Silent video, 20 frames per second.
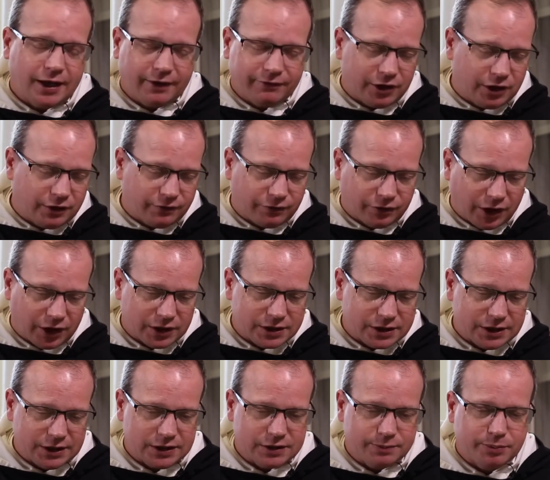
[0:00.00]
evident for
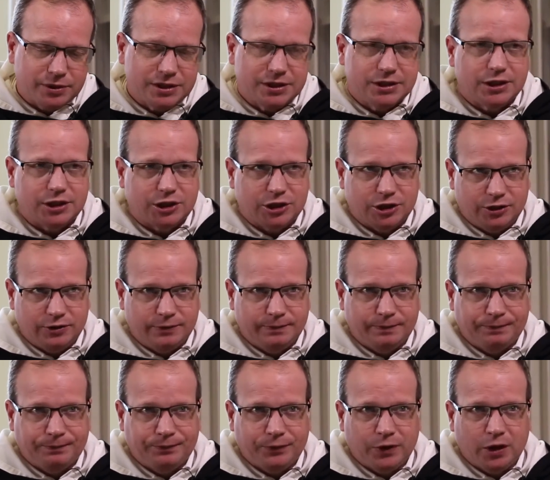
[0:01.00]
us, is position.